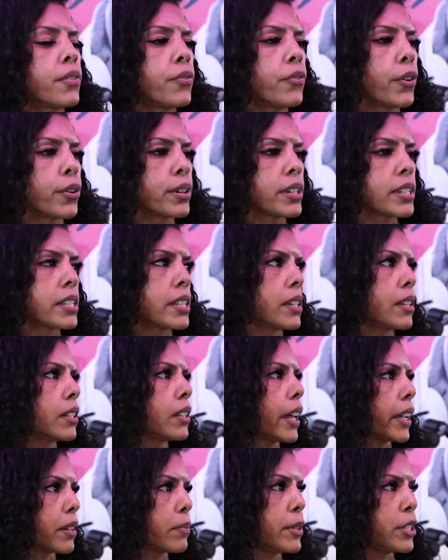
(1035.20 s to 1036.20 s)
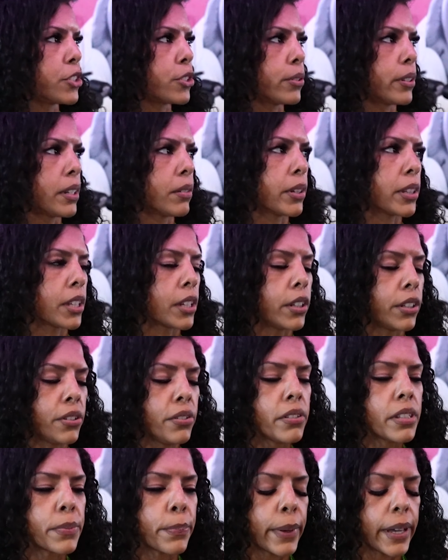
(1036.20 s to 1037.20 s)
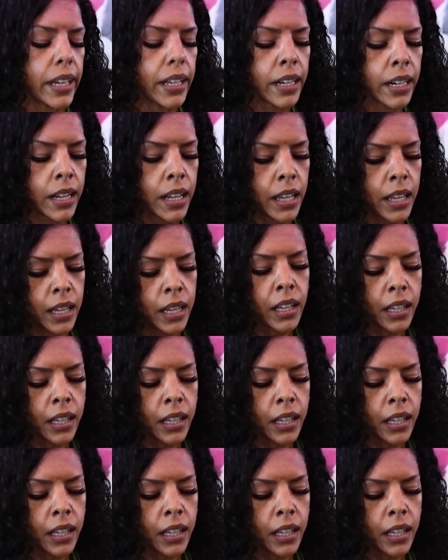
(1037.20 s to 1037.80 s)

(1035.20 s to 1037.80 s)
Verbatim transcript: focusing like me shooting with the glutes, but mm